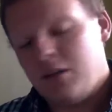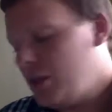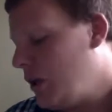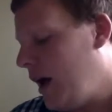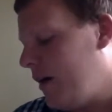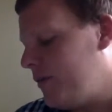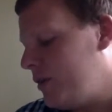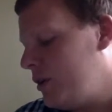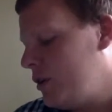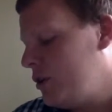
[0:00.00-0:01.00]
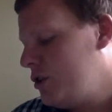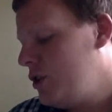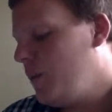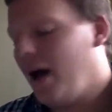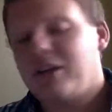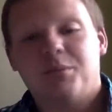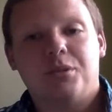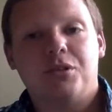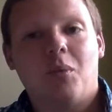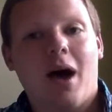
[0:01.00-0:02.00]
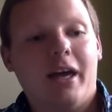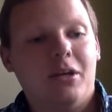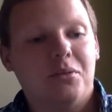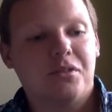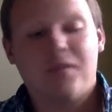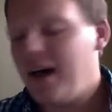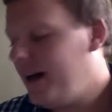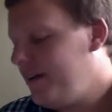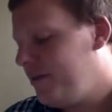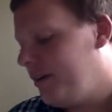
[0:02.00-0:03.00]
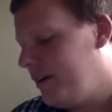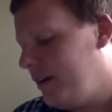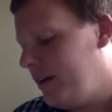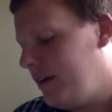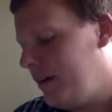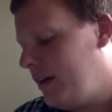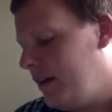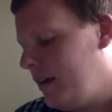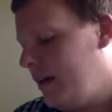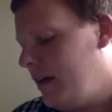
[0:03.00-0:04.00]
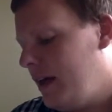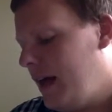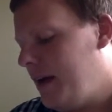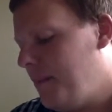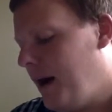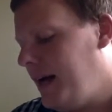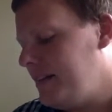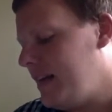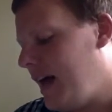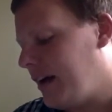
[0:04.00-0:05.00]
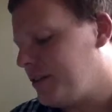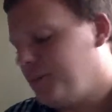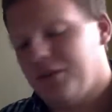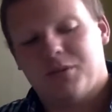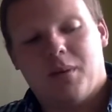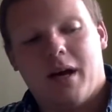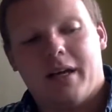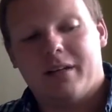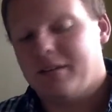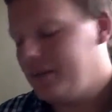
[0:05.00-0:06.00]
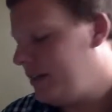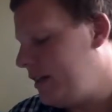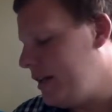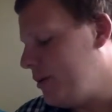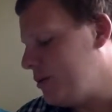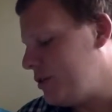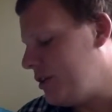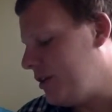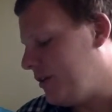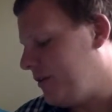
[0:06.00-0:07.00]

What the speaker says: You have 2x plus y equals 5, and minus x plus y equals 2.